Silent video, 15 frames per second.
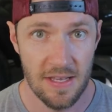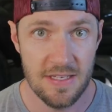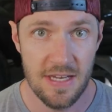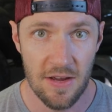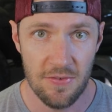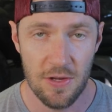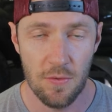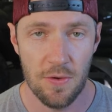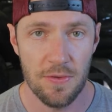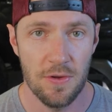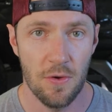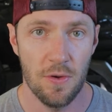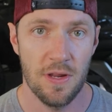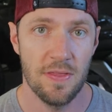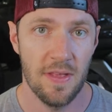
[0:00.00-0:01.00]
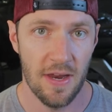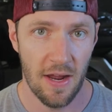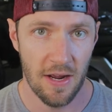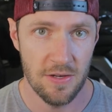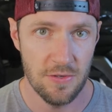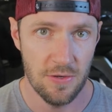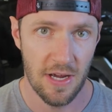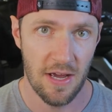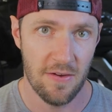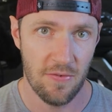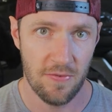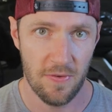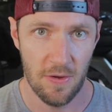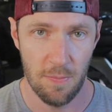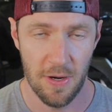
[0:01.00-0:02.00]
It's definitely worth noting that I do
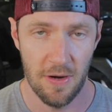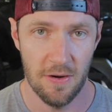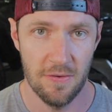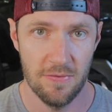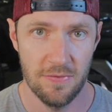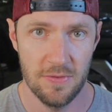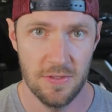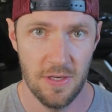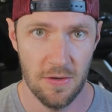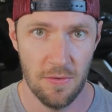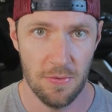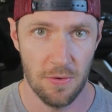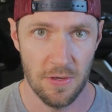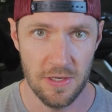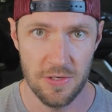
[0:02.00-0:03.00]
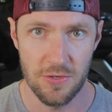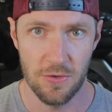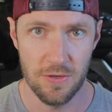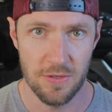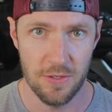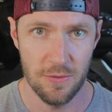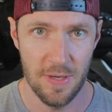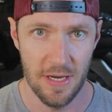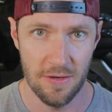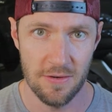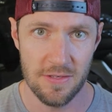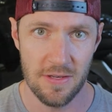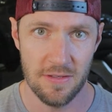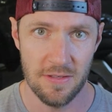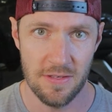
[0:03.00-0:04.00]
have a pair of Doug Thorley short tube
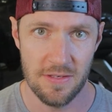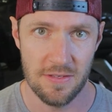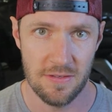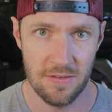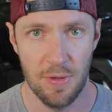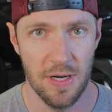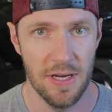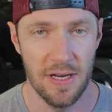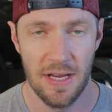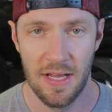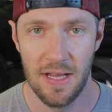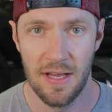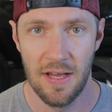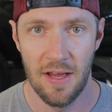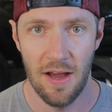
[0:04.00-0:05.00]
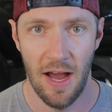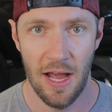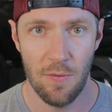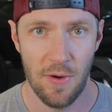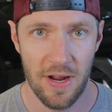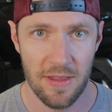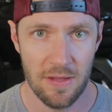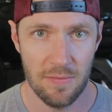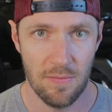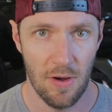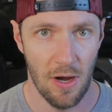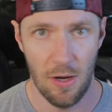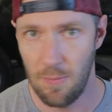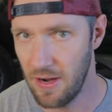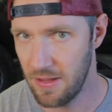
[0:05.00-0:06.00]
headers on this, but I ran them
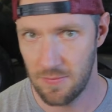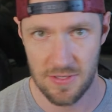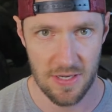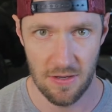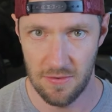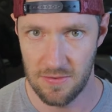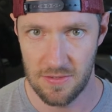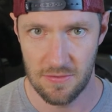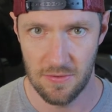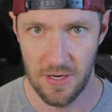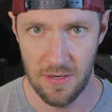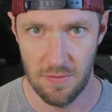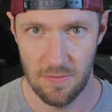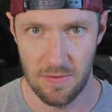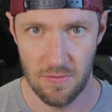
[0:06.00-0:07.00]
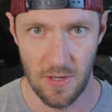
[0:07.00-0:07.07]
all by themselves, right?